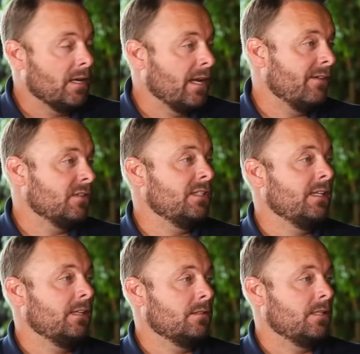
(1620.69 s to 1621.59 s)
gonna have a seat
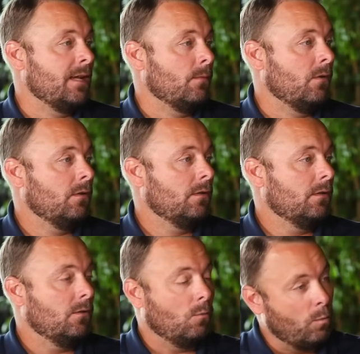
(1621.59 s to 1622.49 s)
at the table
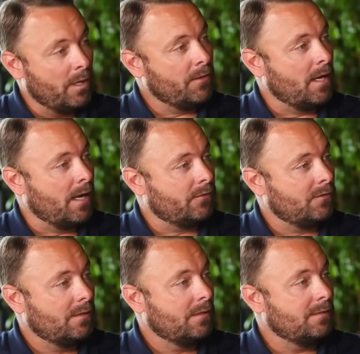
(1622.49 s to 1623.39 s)
with
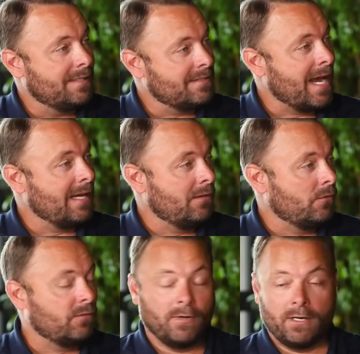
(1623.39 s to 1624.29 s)
us deciding
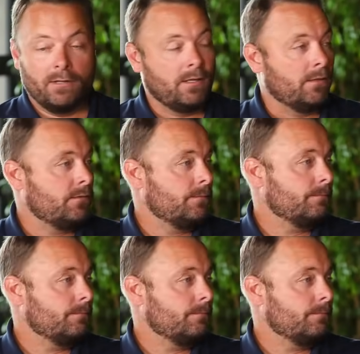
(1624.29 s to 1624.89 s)
those very things.